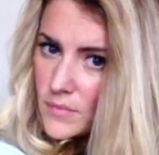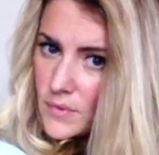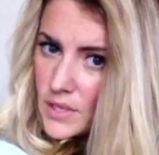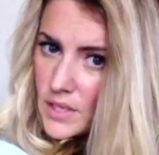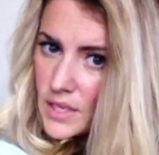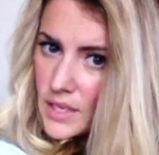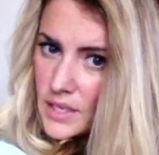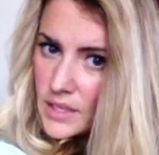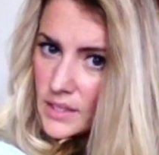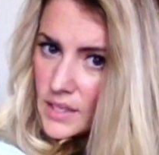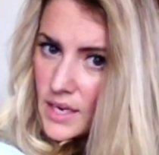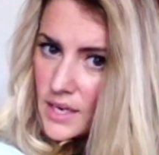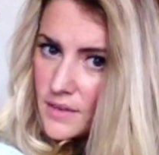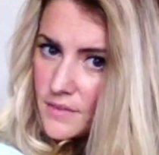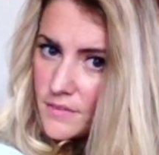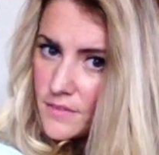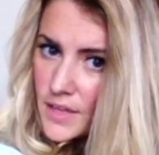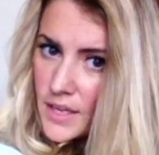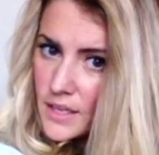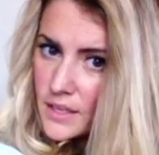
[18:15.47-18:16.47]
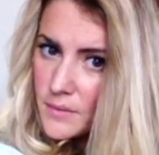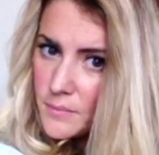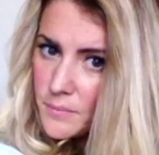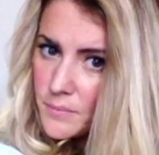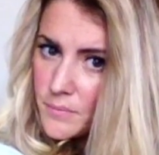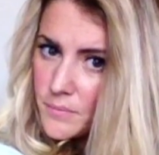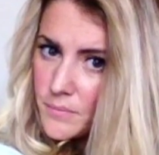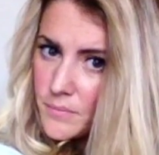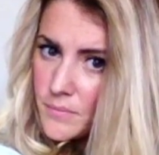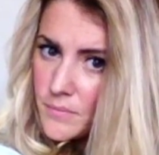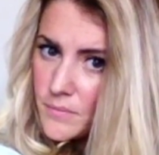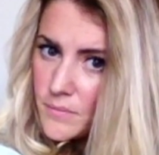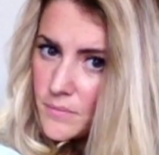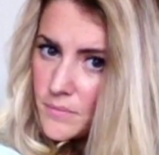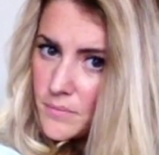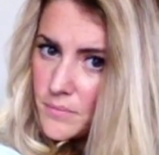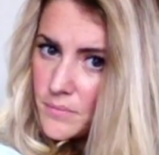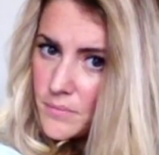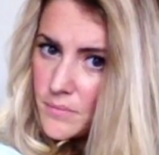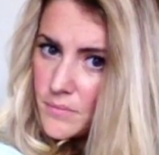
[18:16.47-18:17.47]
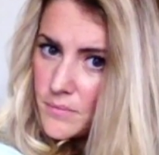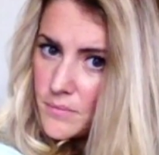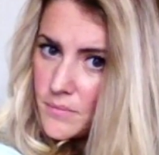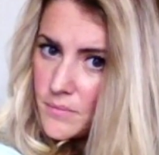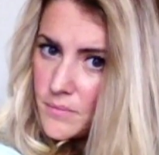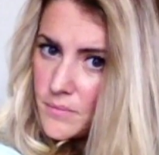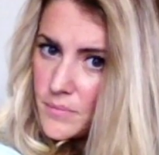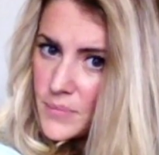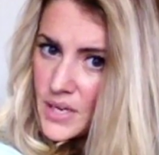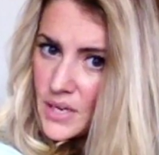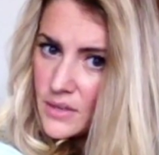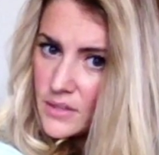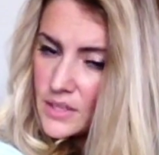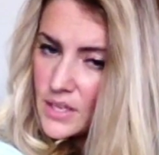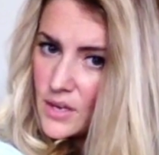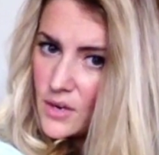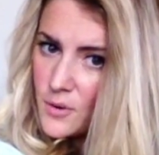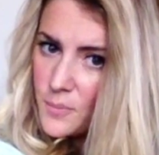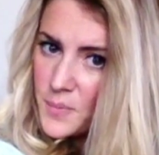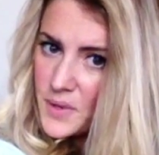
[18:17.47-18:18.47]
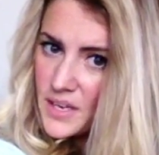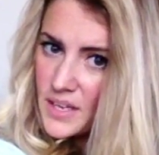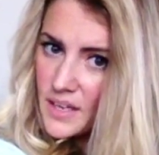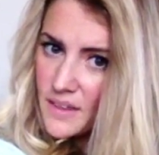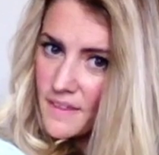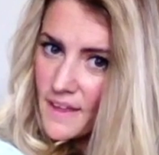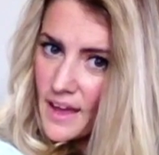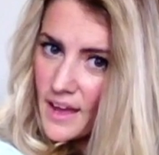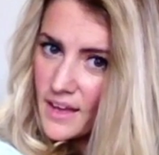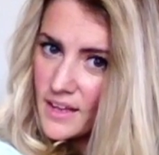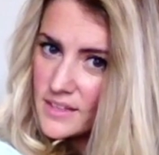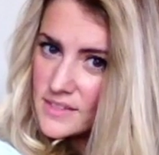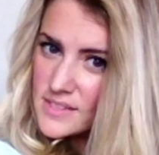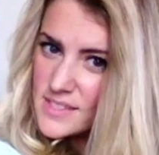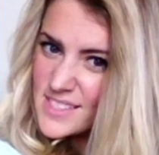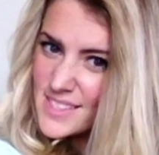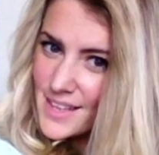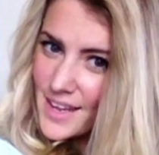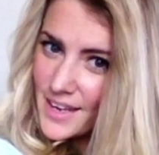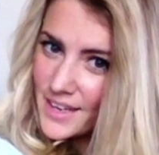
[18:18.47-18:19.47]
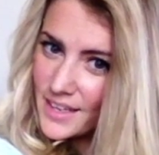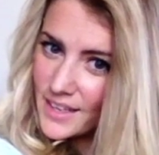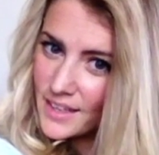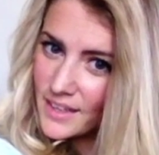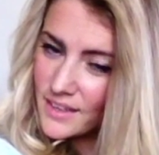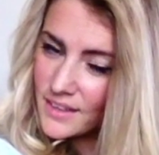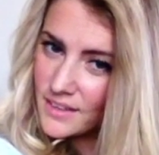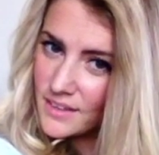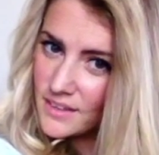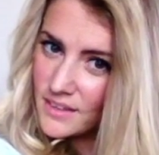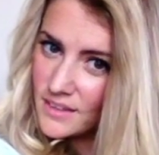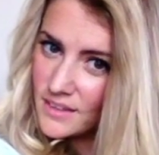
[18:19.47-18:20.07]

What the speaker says: Again, kind of like barely opening that and sliding it